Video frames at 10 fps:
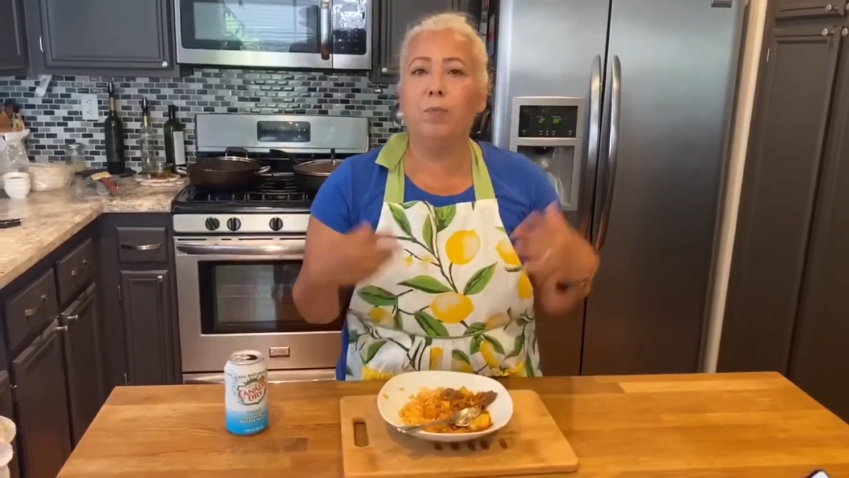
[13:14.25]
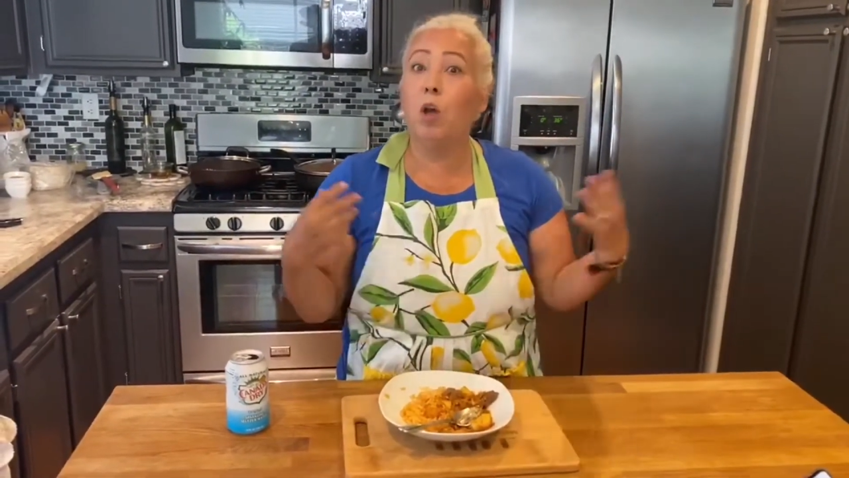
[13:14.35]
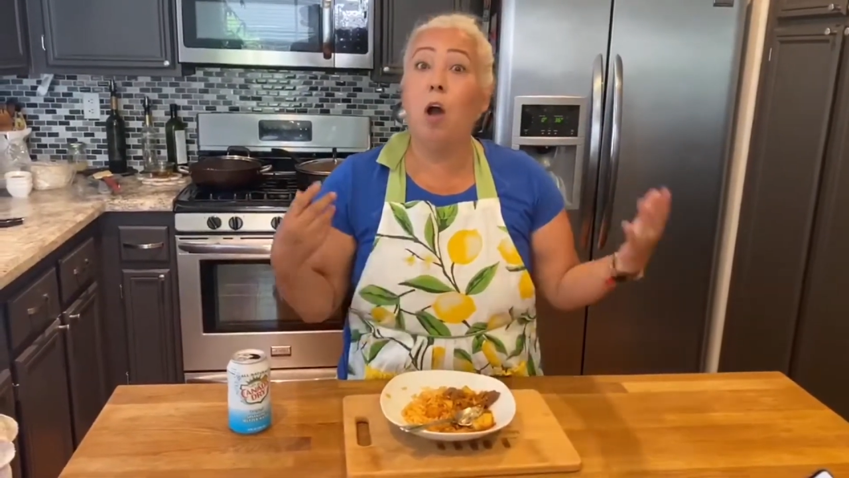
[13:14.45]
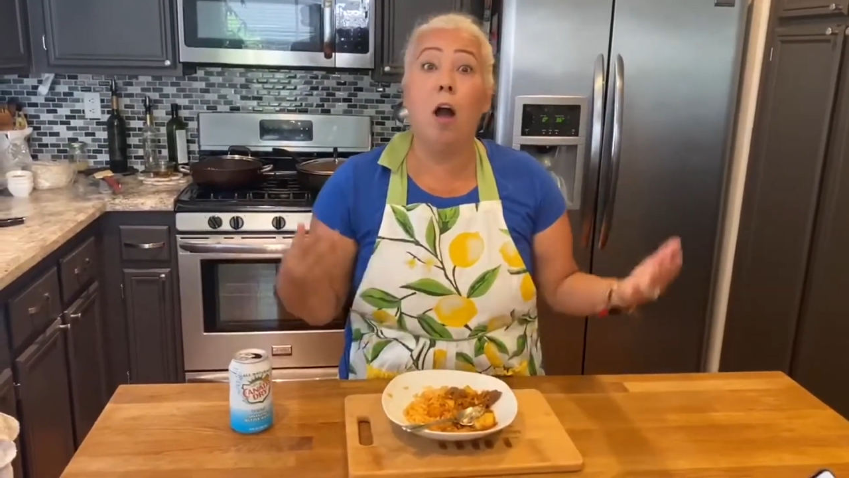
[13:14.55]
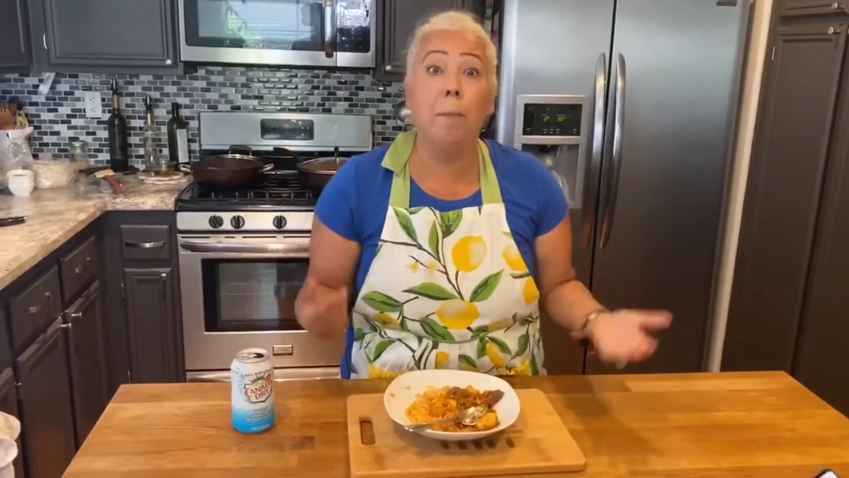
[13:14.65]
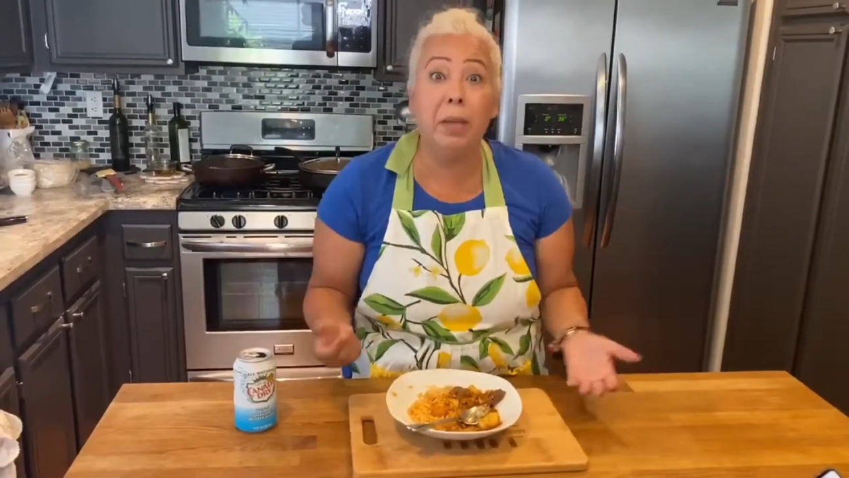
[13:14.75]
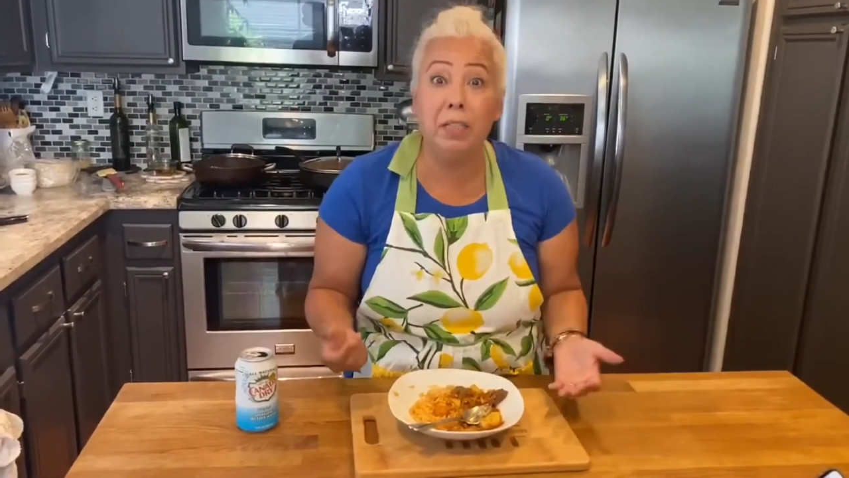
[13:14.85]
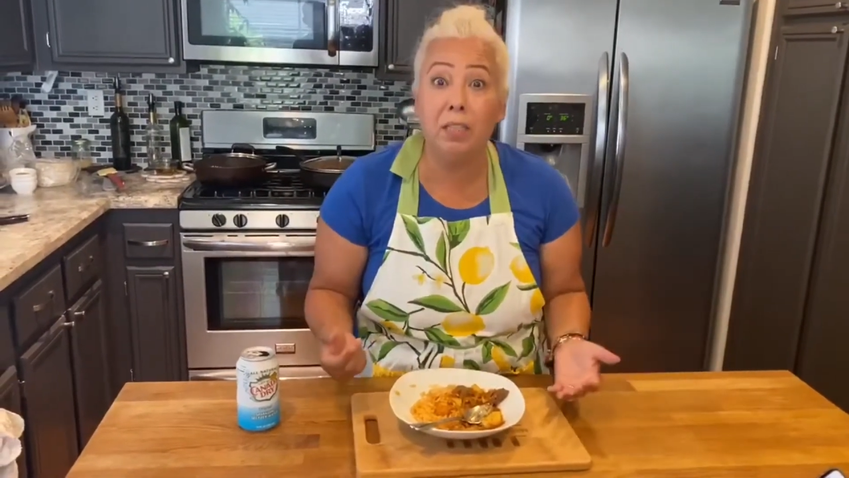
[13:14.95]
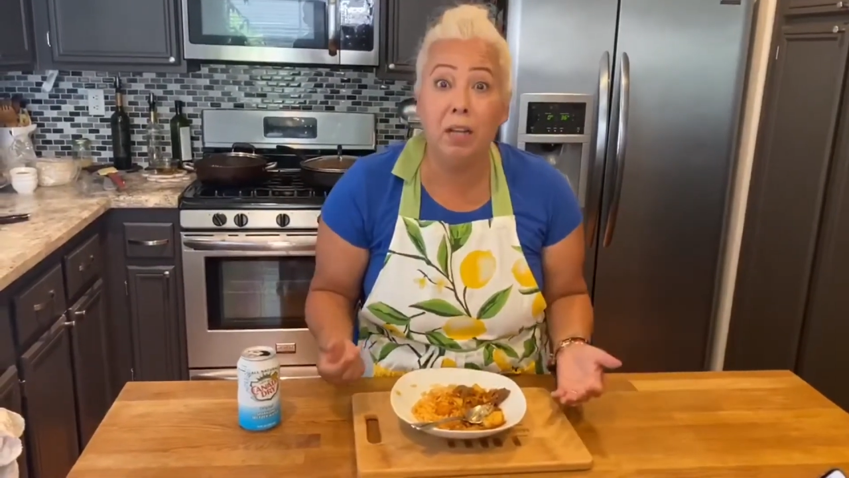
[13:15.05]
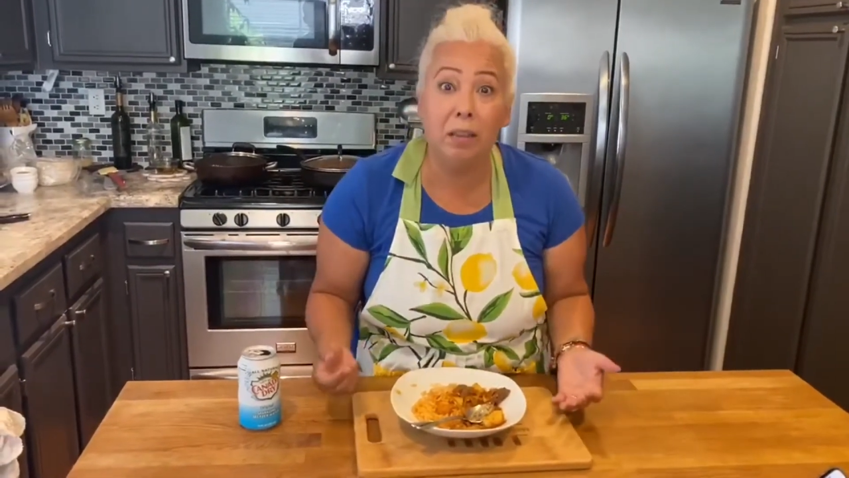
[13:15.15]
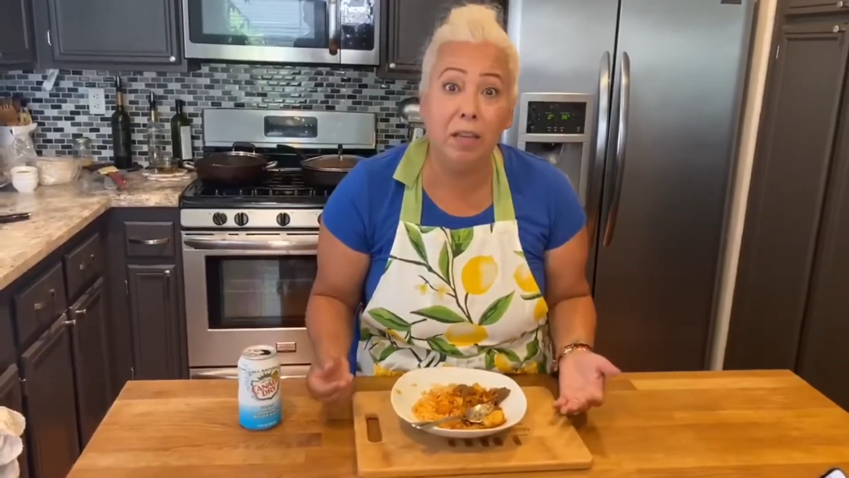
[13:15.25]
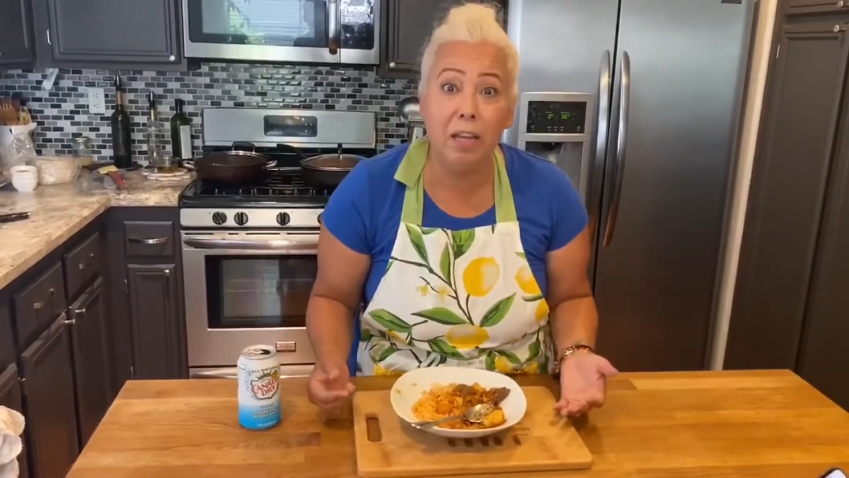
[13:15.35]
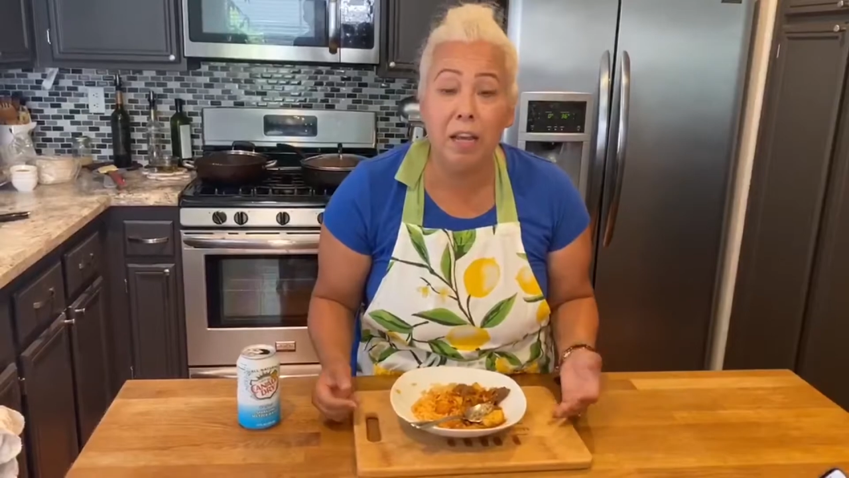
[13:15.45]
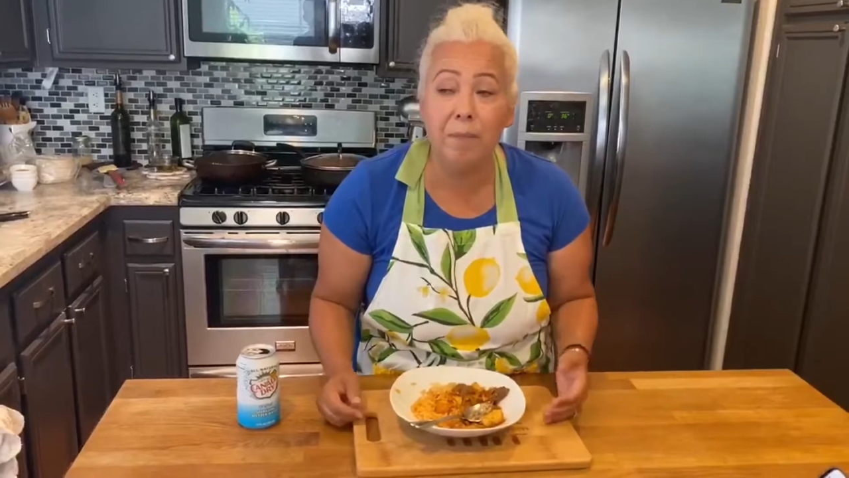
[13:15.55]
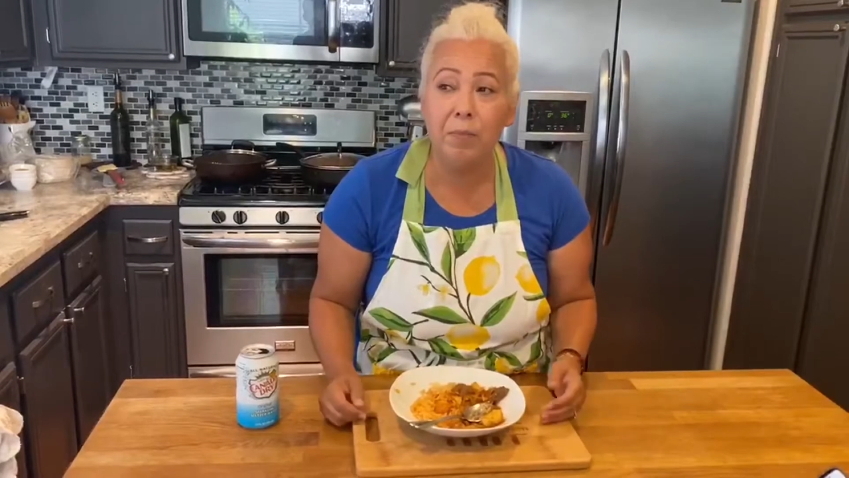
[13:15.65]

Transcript: comment on them.